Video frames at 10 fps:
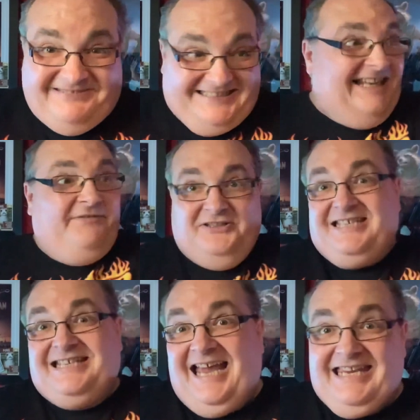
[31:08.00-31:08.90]
delivered
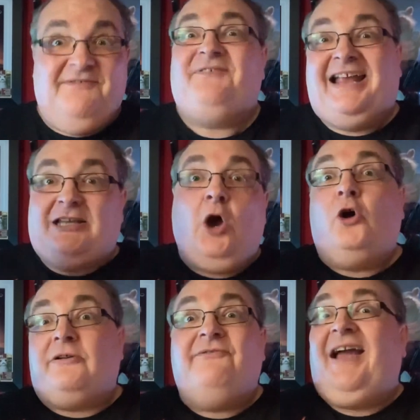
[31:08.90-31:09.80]
today. Thank
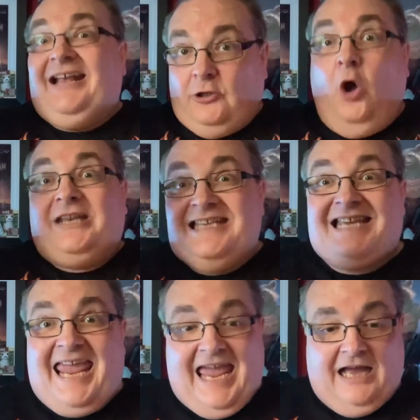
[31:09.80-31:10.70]
God. Thank God it's
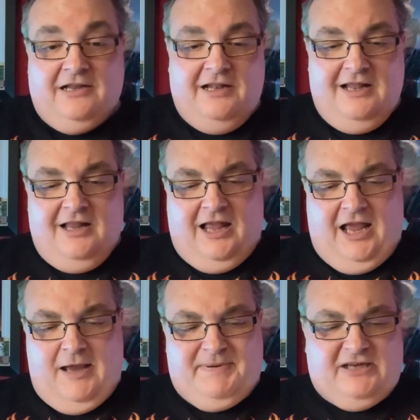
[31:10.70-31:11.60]
here.
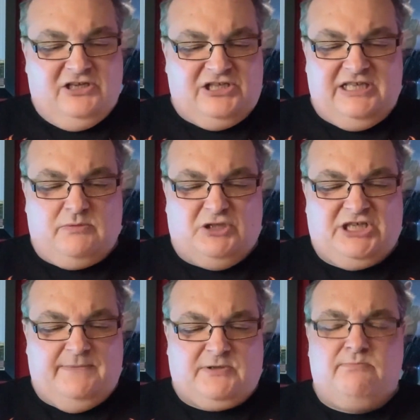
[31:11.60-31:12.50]
Uh, because this was
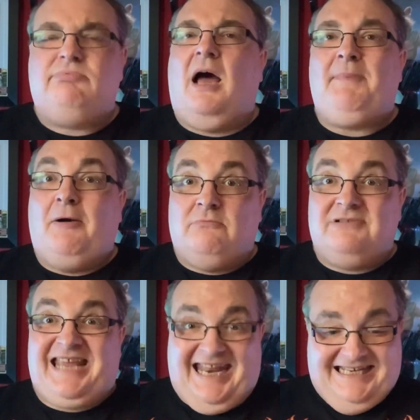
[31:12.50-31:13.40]
shipped about
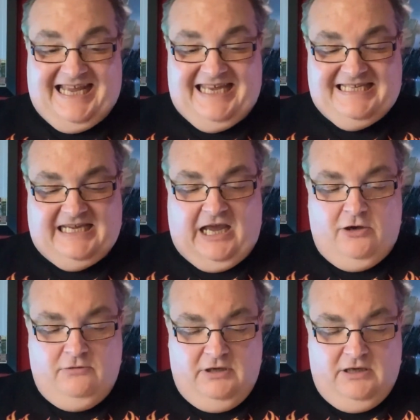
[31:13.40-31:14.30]
10 days
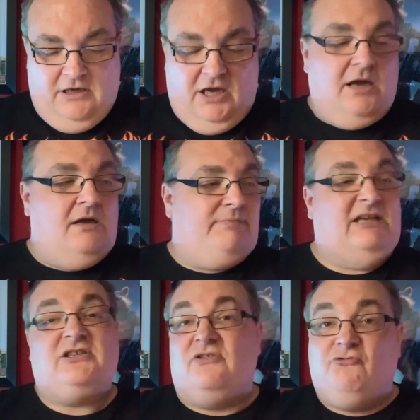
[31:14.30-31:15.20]
ago um,
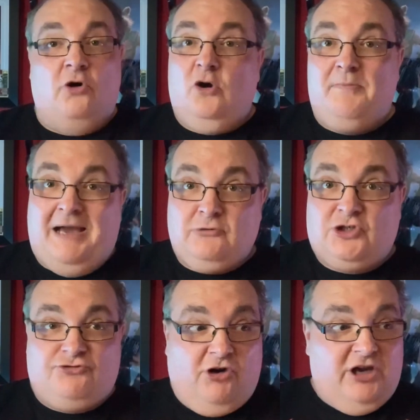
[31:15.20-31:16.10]
because of the Royal Mail
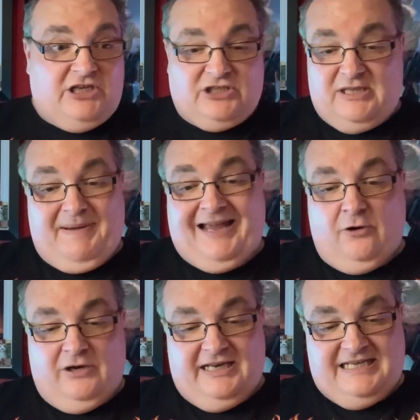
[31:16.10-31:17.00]
strikes and the bank
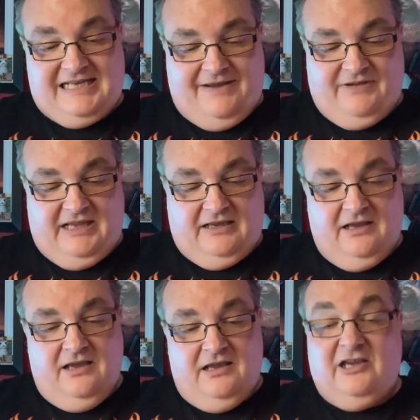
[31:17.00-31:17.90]
holidays and everything.
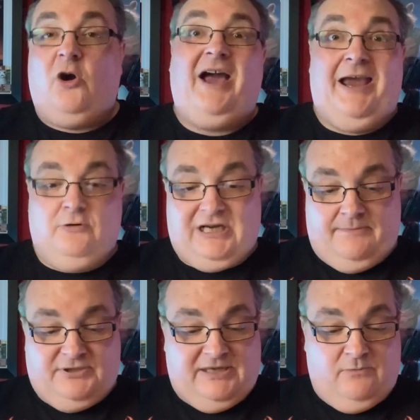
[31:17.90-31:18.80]
It got held
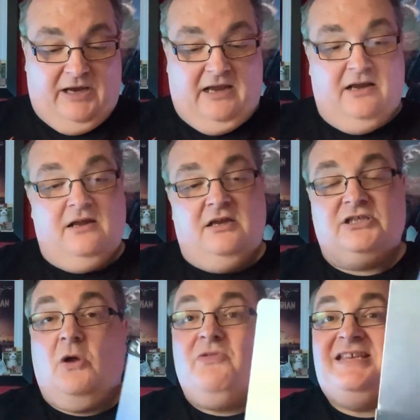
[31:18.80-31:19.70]
up somewhere.
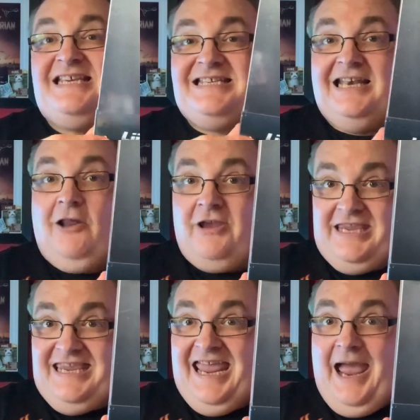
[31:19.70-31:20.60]
So this is
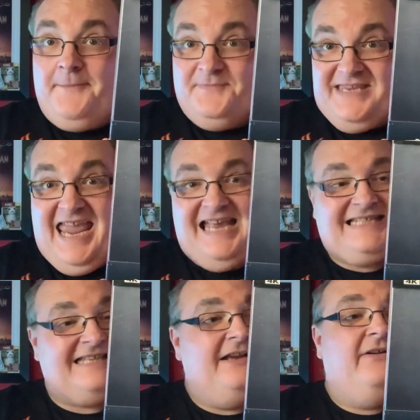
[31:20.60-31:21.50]
Lightyear.
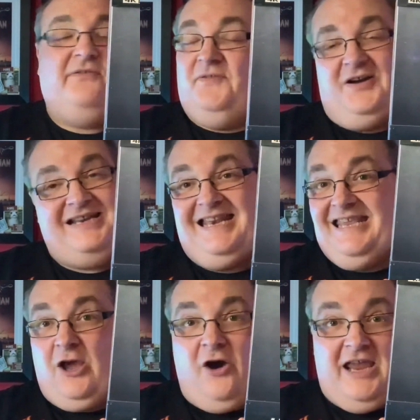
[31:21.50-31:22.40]
Yes, finally
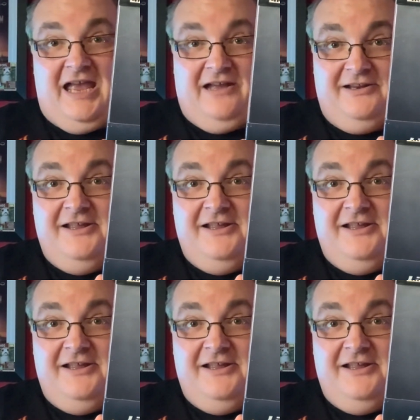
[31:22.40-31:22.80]
got here.